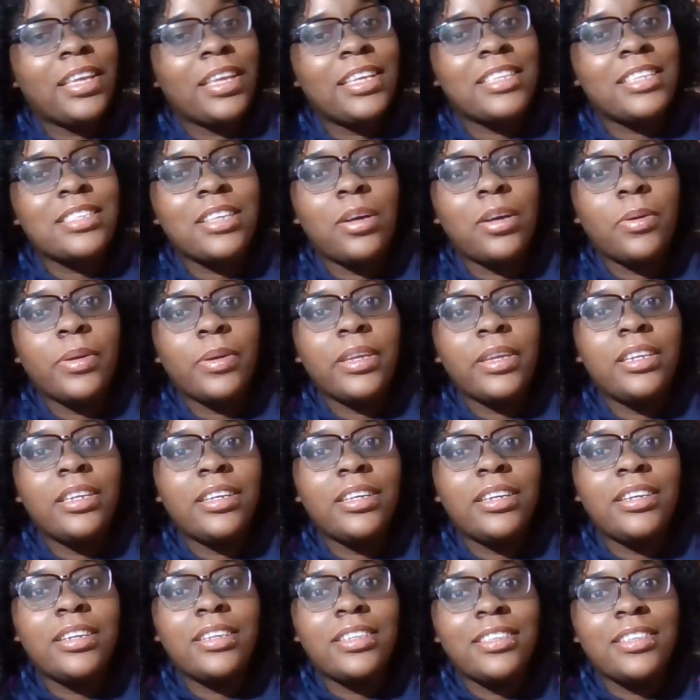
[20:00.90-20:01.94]
So he
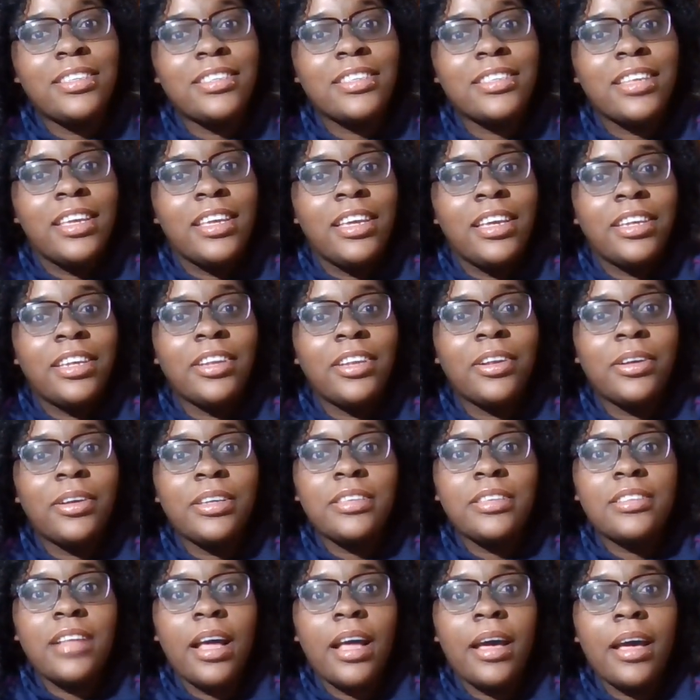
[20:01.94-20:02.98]
does,
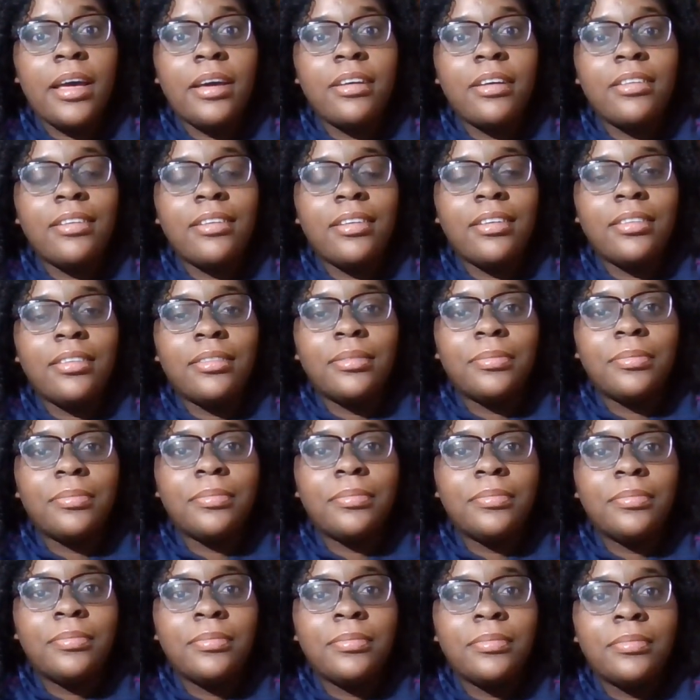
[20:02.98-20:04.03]
he's not
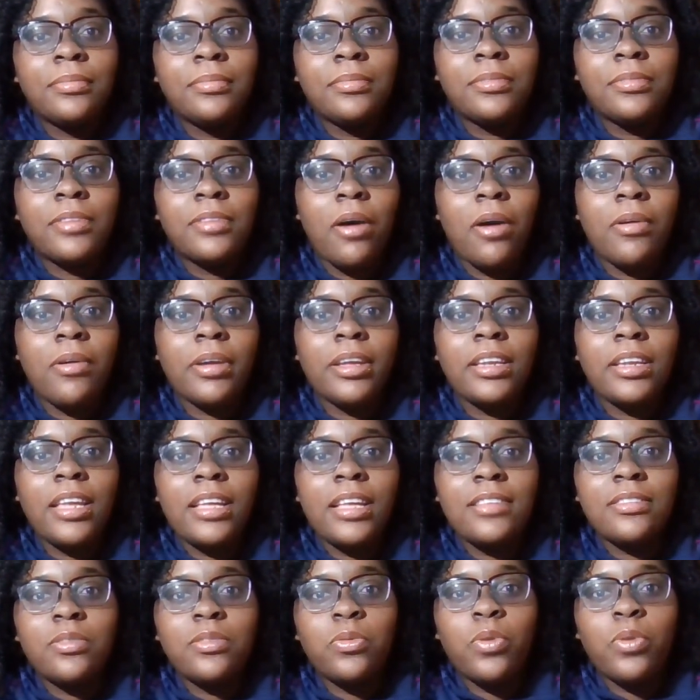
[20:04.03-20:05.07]
talking
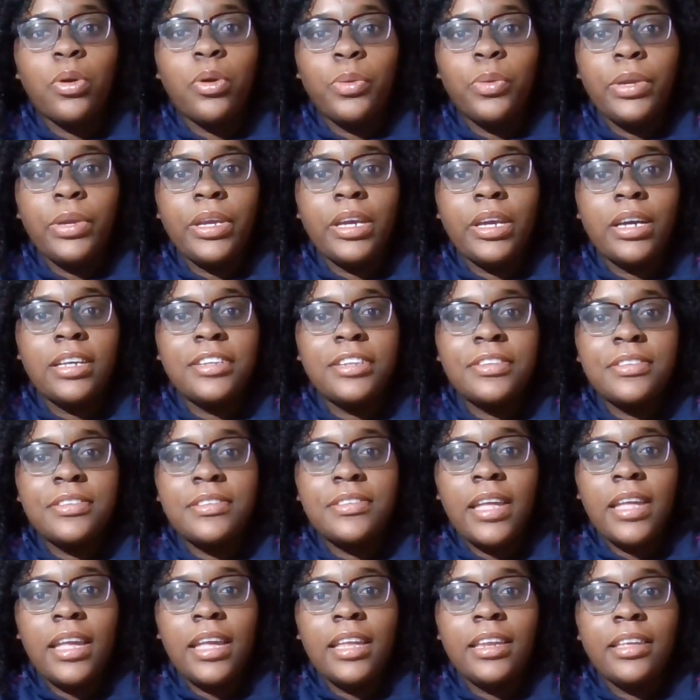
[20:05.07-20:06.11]
as in where we can
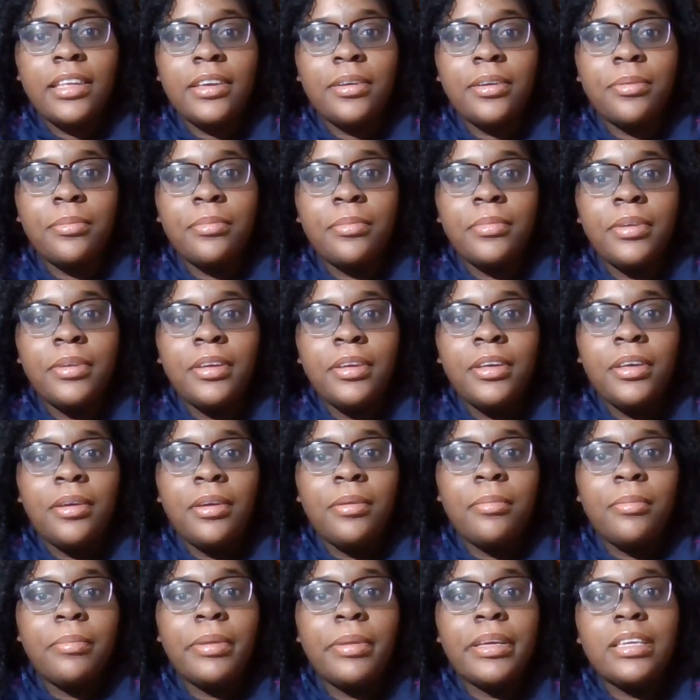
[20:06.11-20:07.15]
understand him,
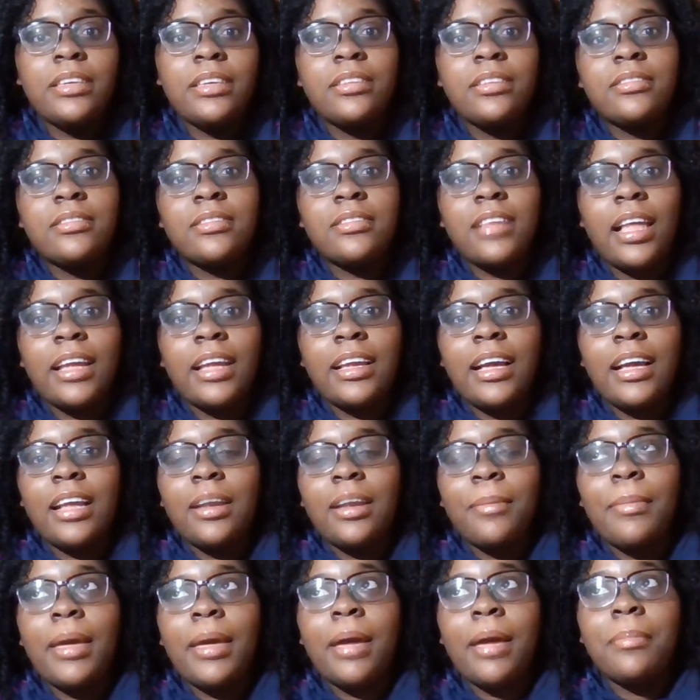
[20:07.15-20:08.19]
but he's like kind
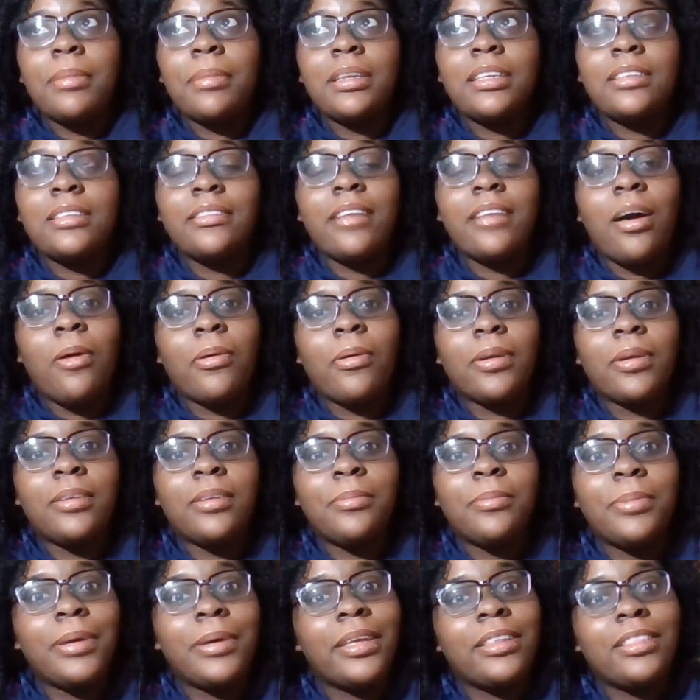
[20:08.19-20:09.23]
of babbling
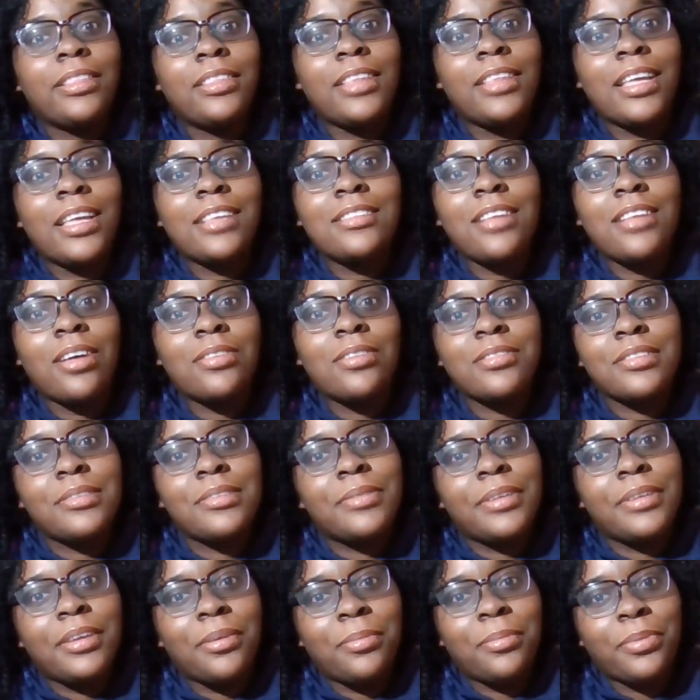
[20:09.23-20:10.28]
talking, but that's also
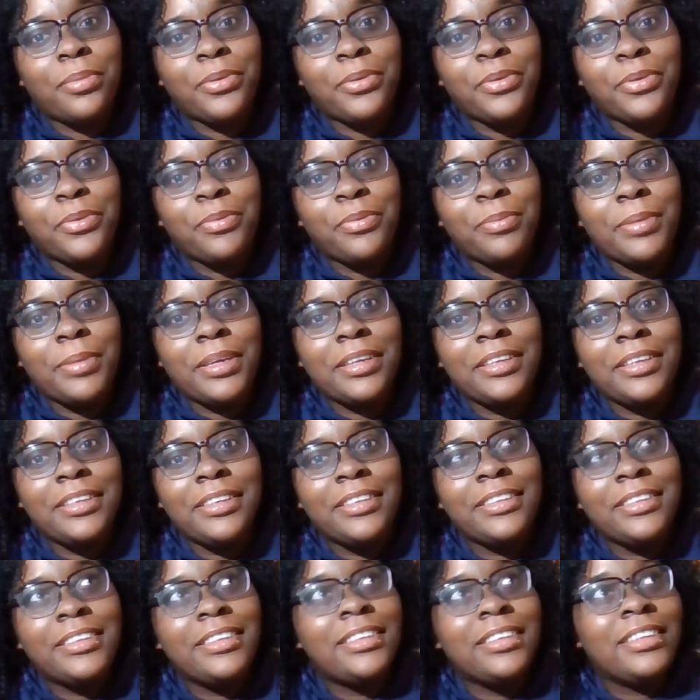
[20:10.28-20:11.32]
an improvement.
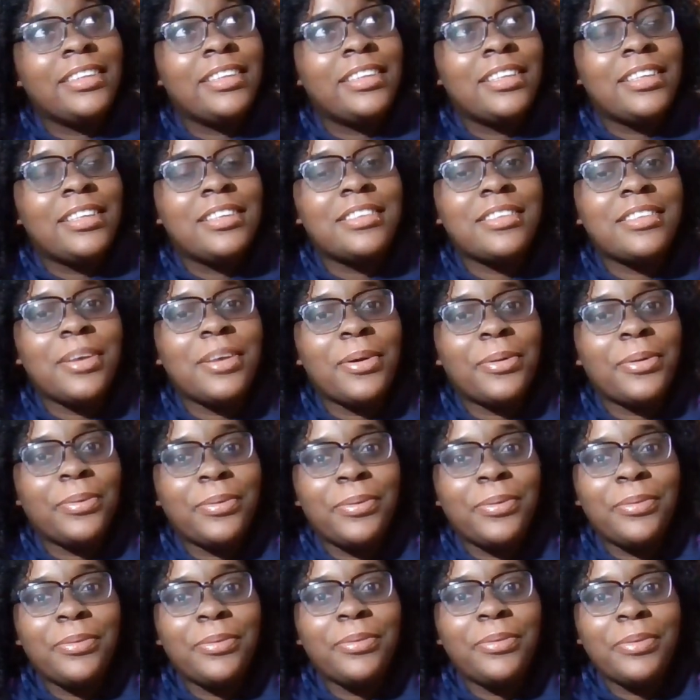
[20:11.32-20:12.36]
So
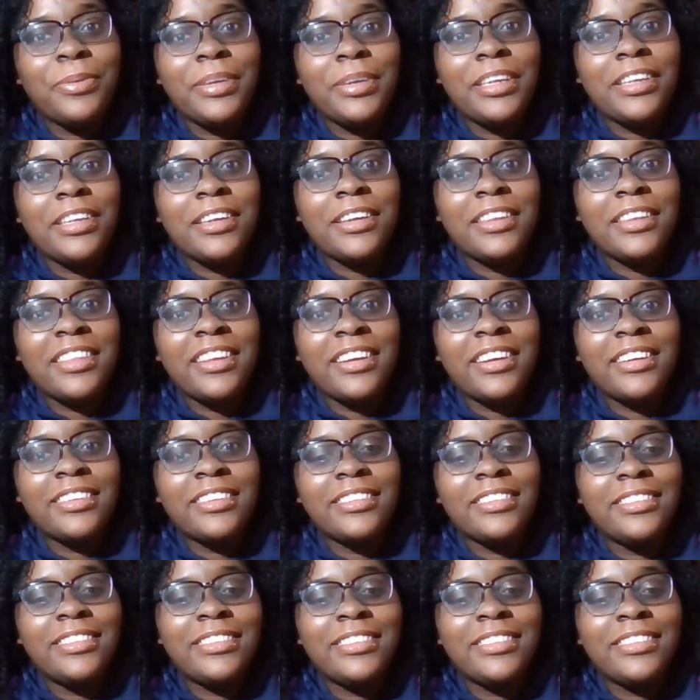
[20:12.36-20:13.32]
we get in there.